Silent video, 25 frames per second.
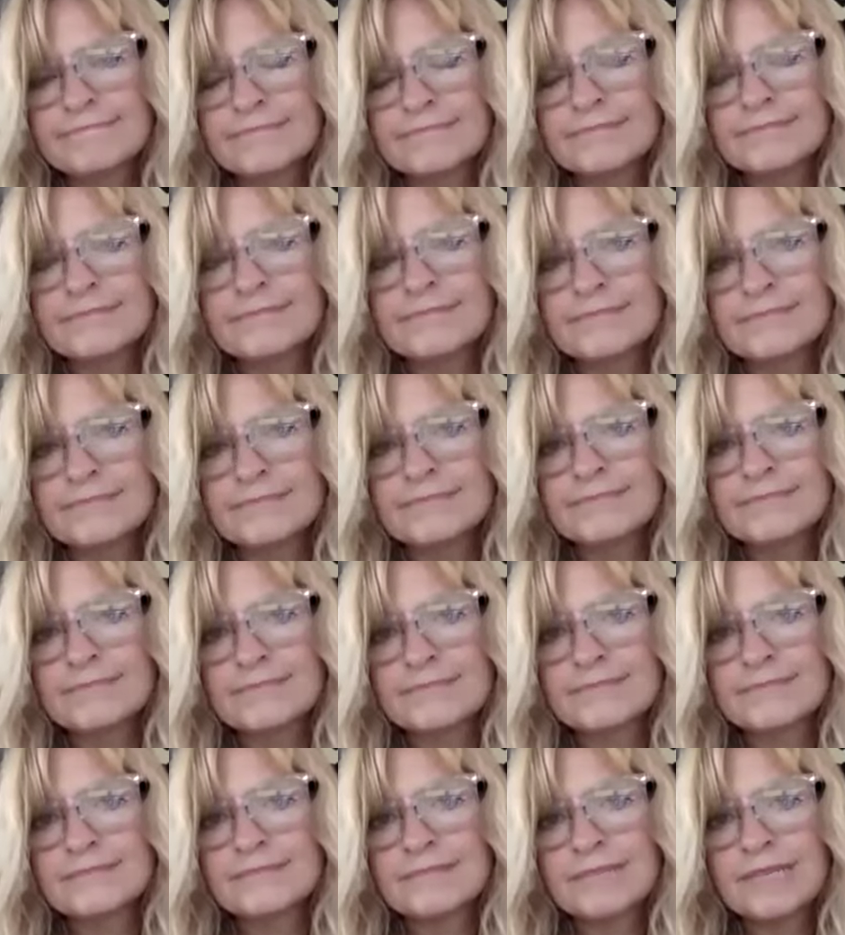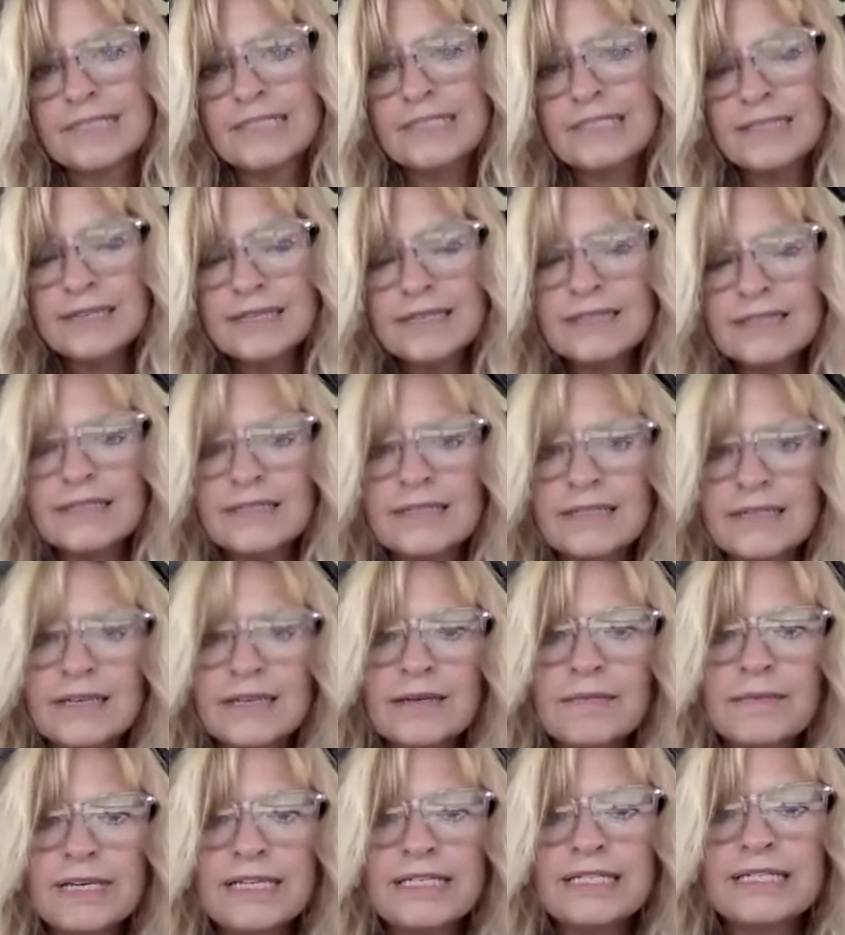that makes mm-hmm. sense it does
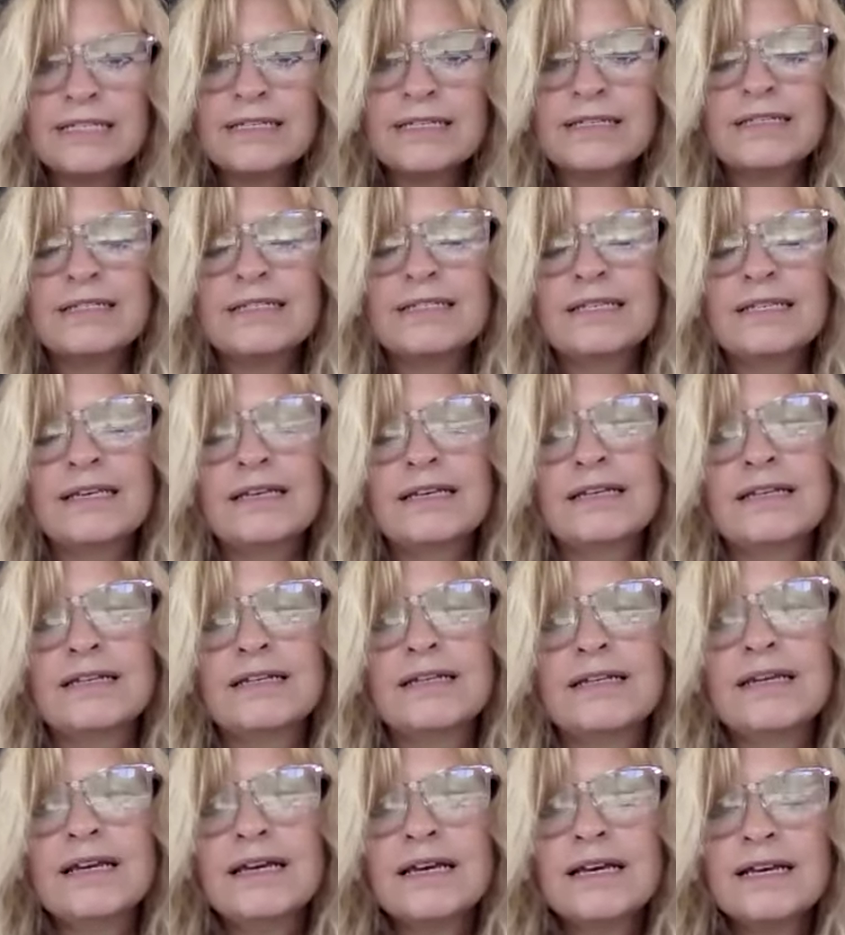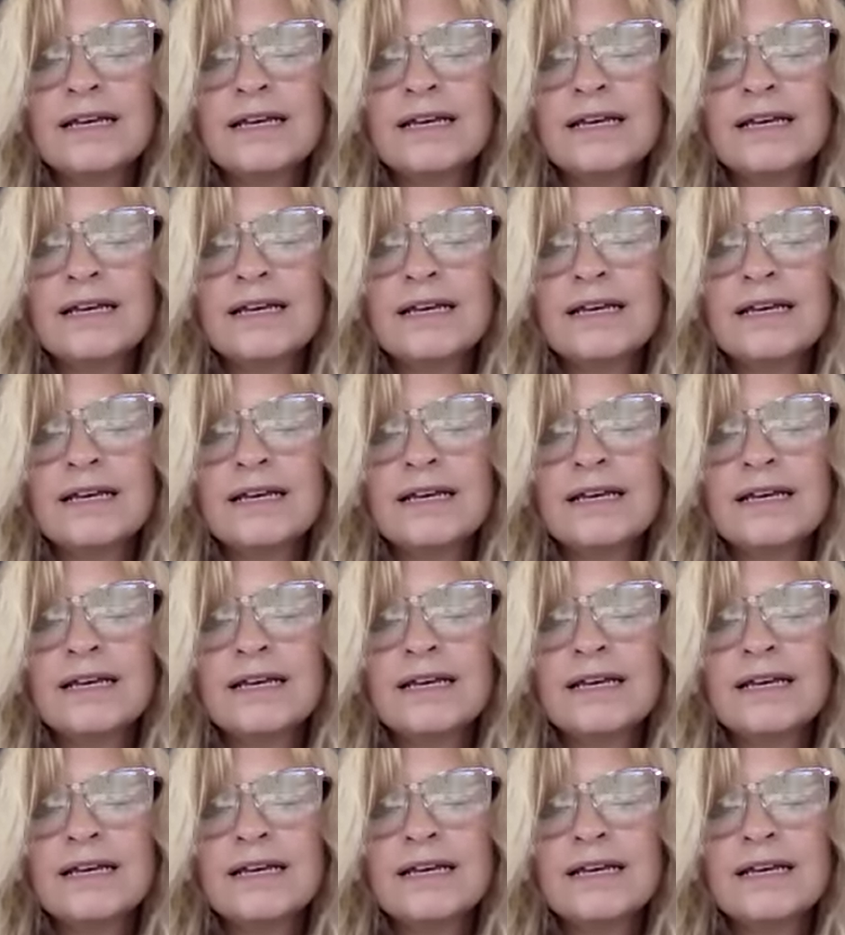it makes sense and